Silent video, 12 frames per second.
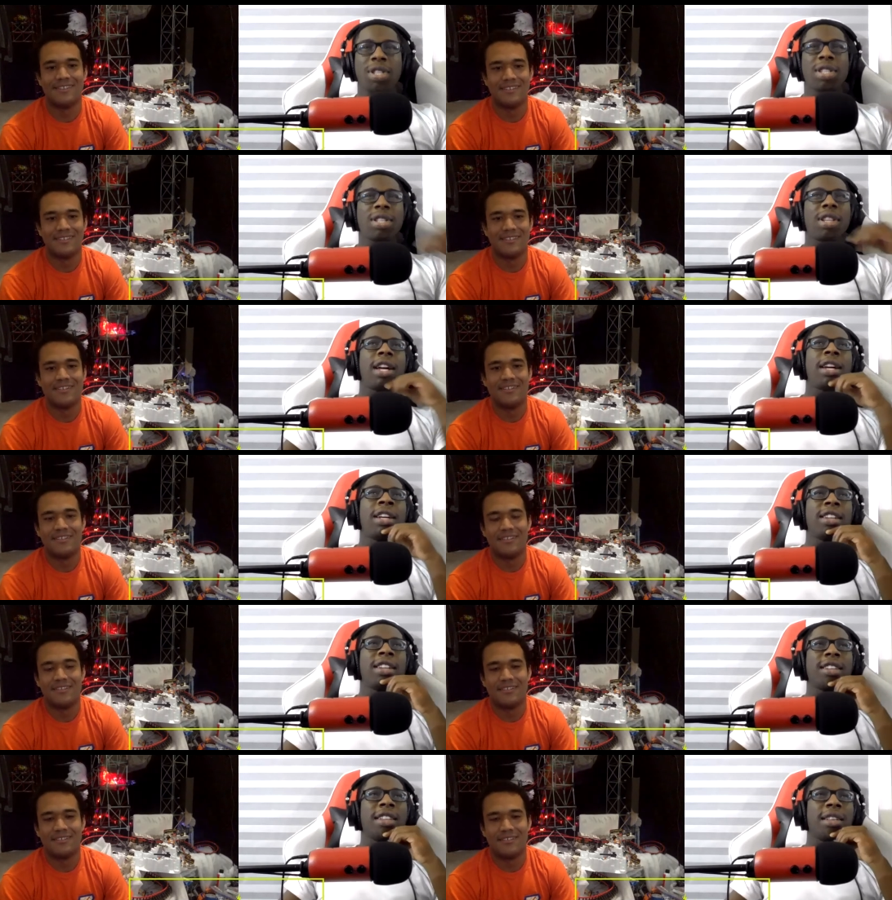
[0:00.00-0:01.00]
Speaker 1: like
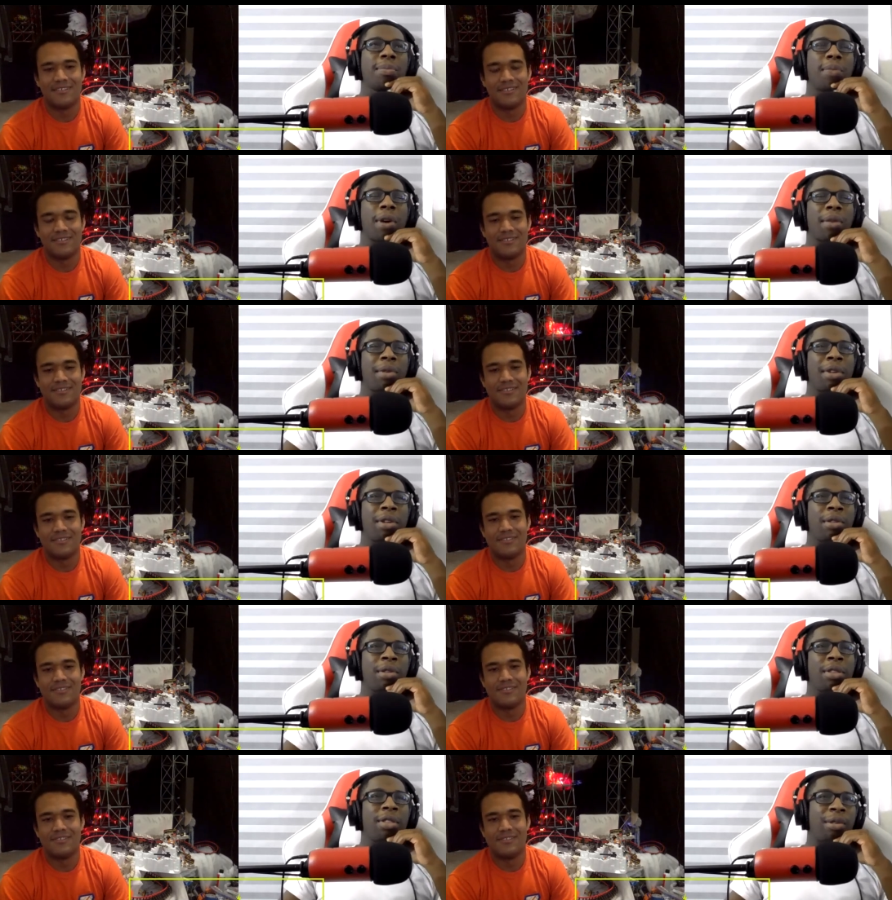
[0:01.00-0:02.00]
probably
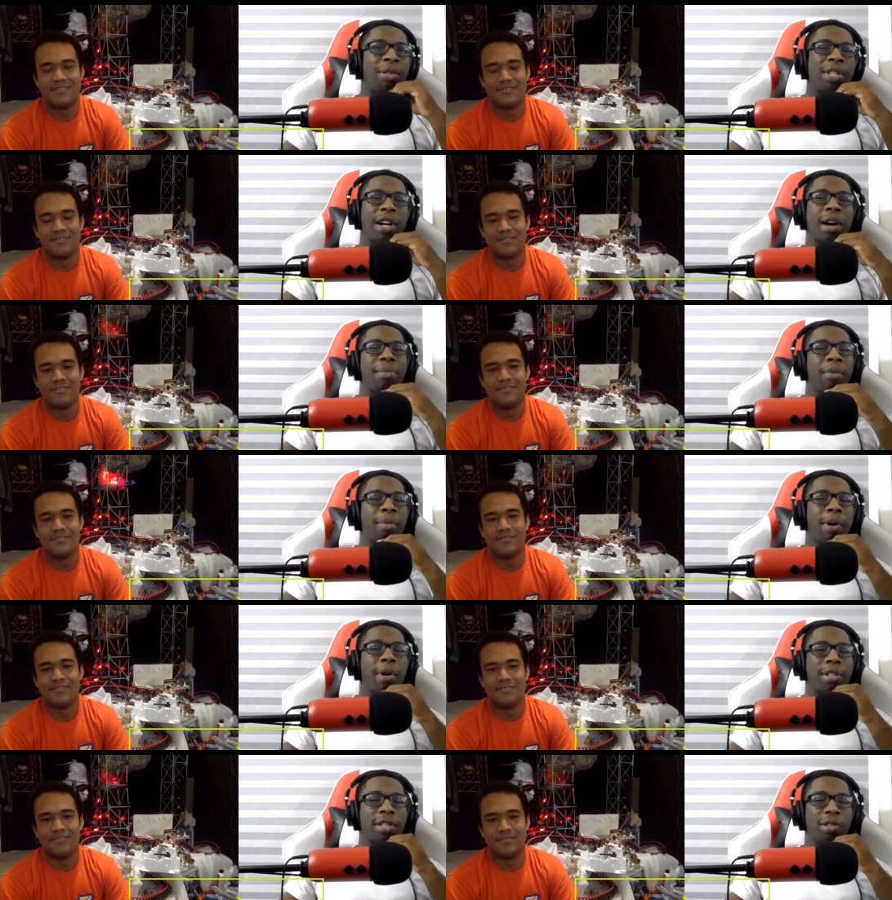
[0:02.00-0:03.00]
your top three
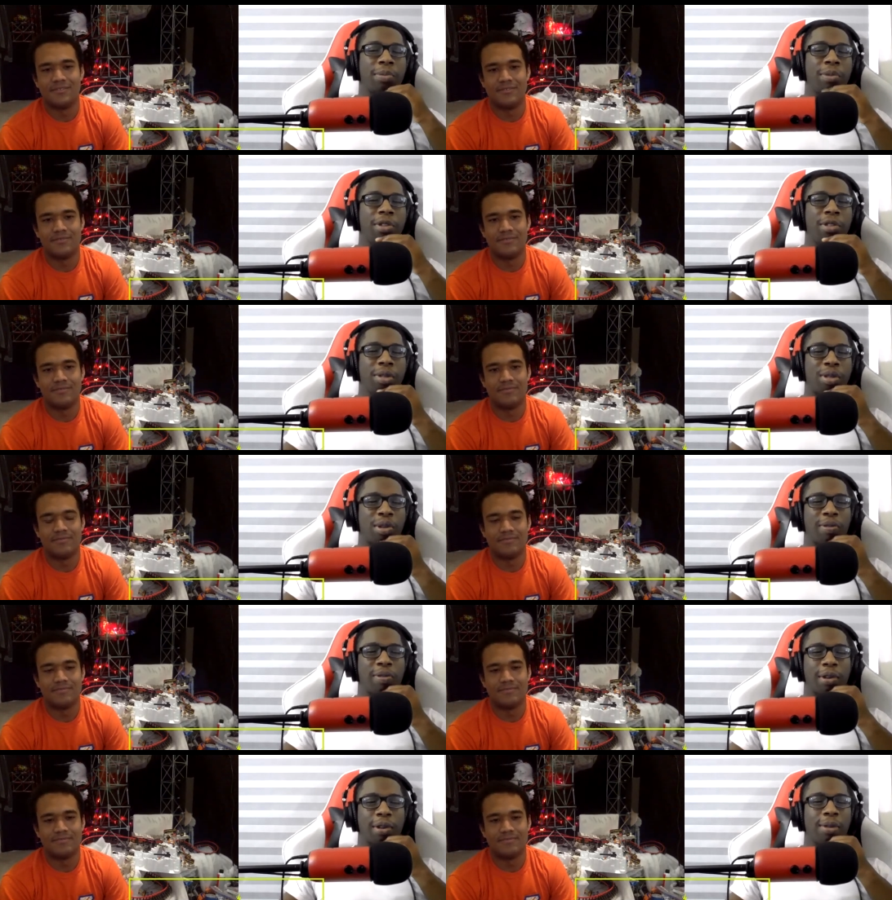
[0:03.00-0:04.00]
parks that you've been to so
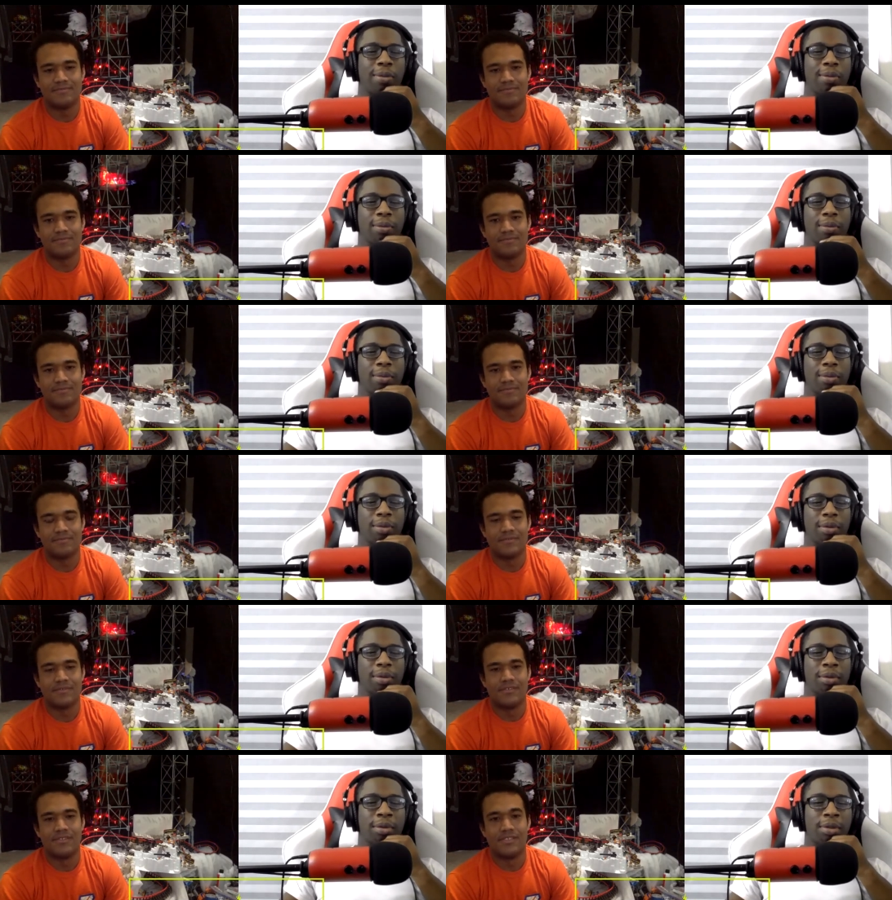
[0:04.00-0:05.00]
far?
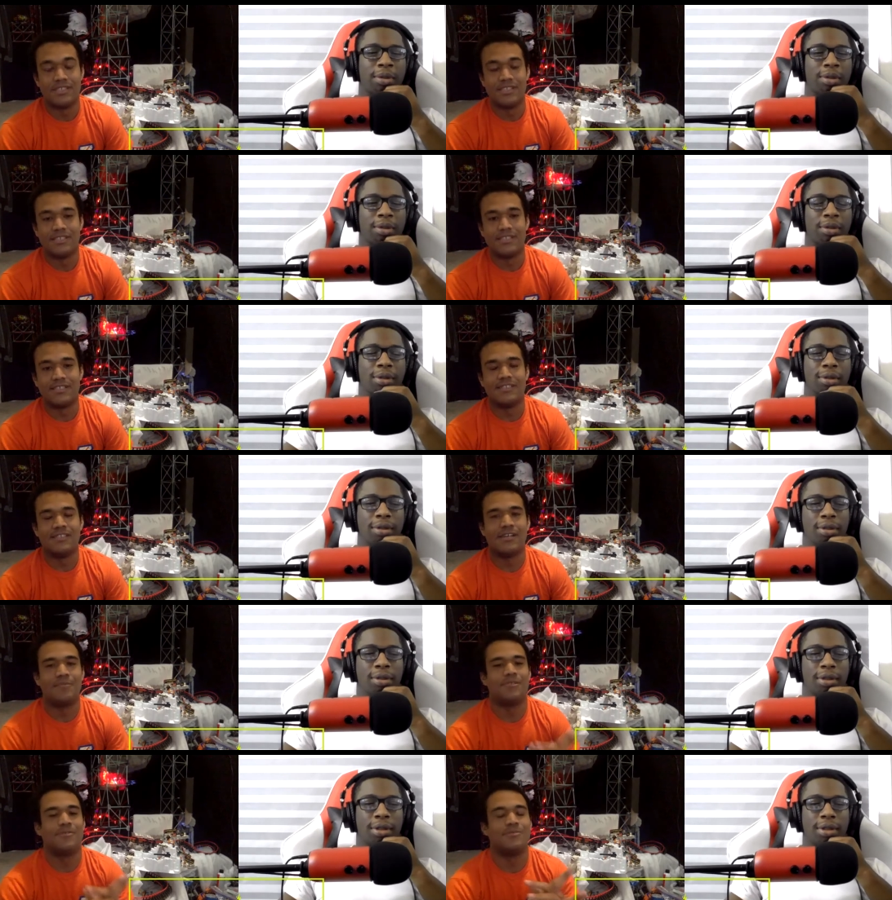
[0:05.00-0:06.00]
Speaker 2: Uh, top three
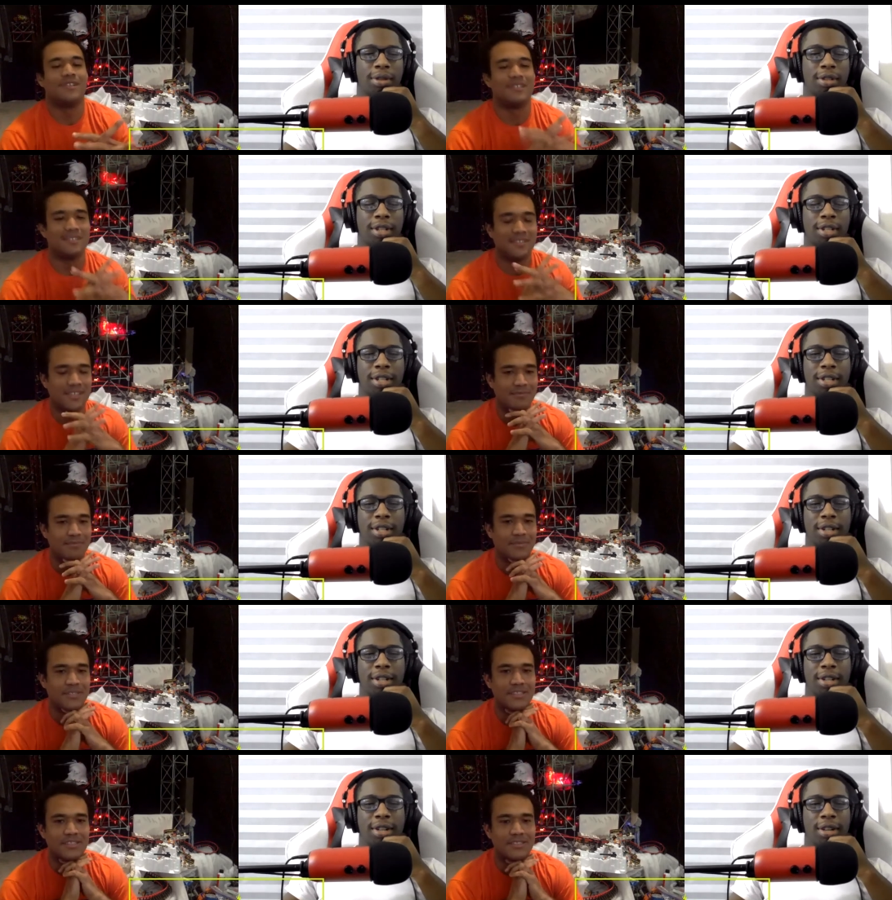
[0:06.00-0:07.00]
parks that I've been
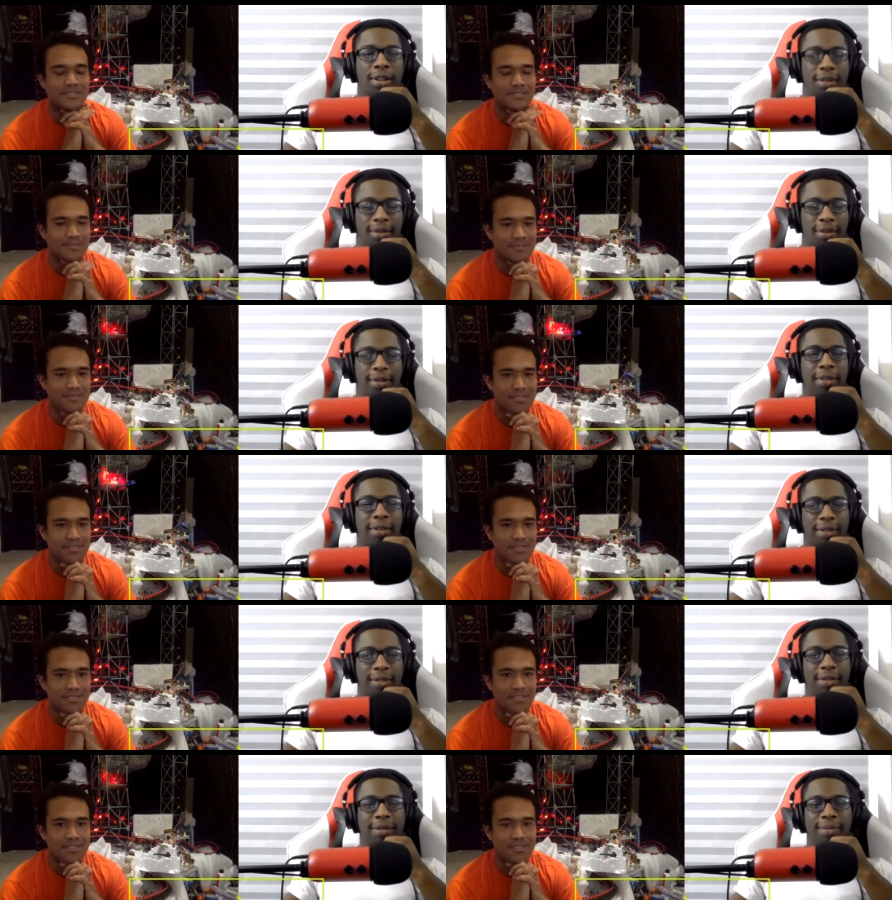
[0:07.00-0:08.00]
to. Mm-hmm.
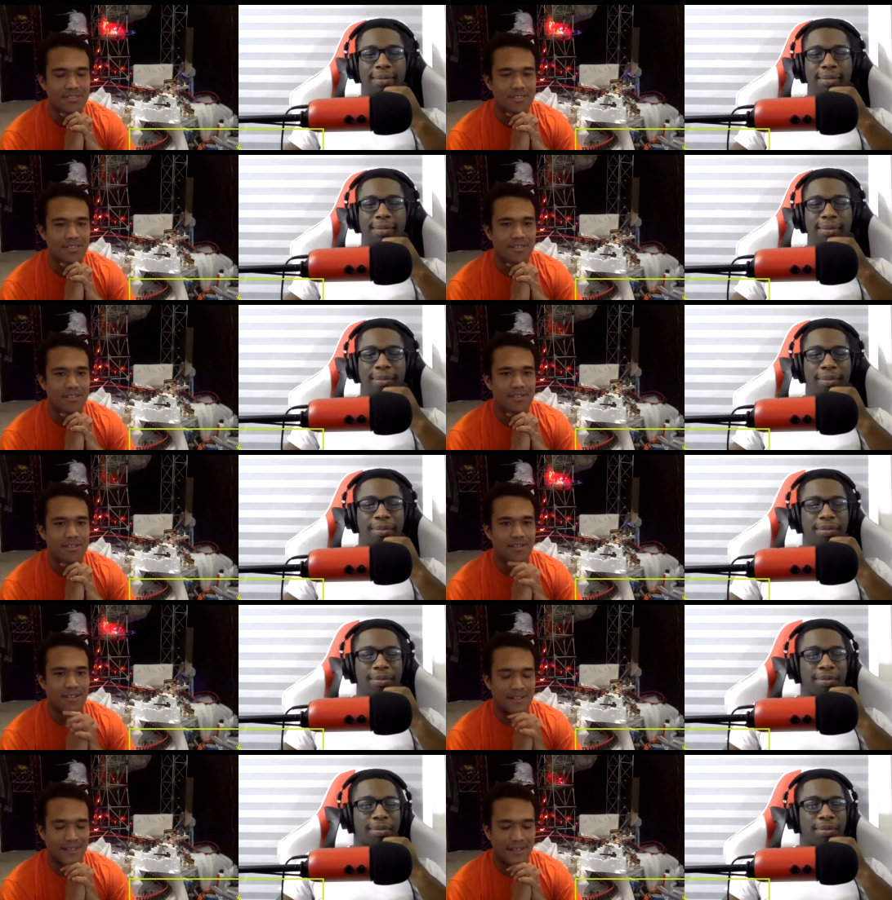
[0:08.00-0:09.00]

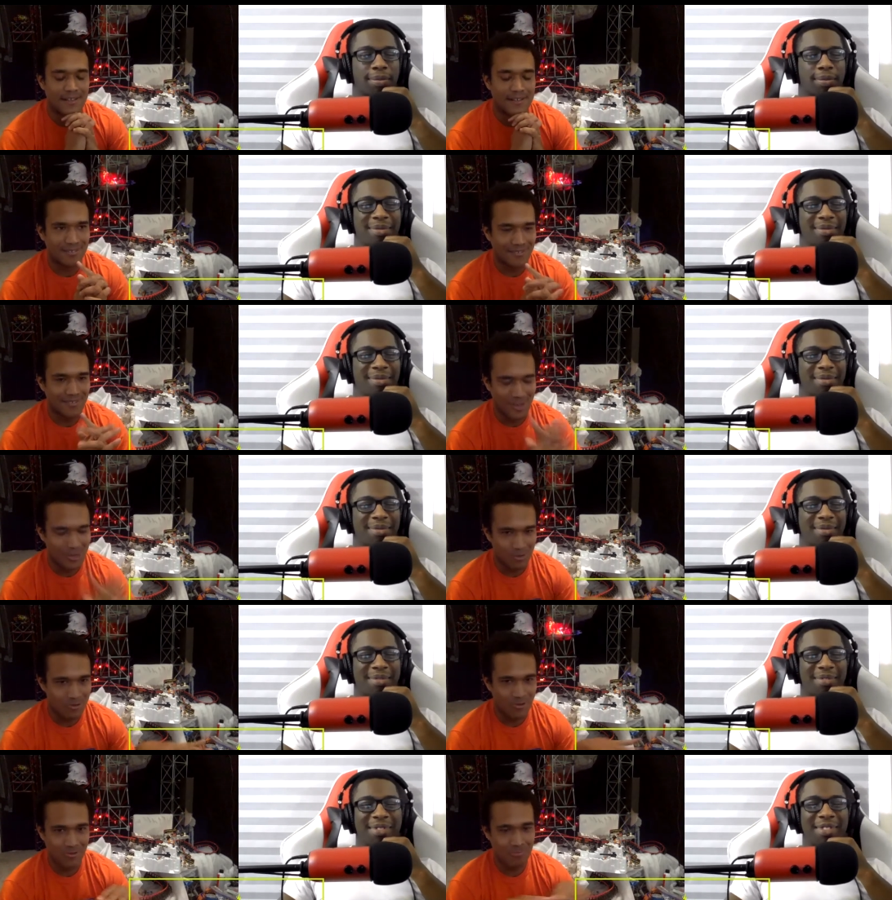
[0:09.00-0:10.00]
Uh, in no
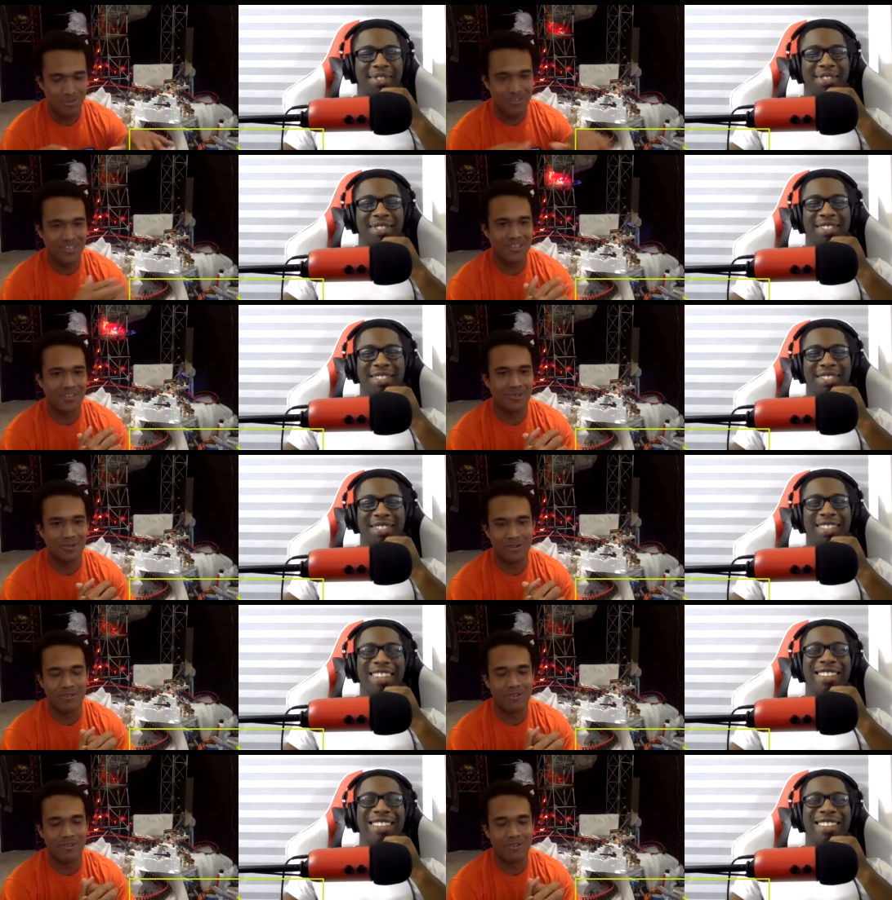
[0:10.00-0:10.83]
or particular order. I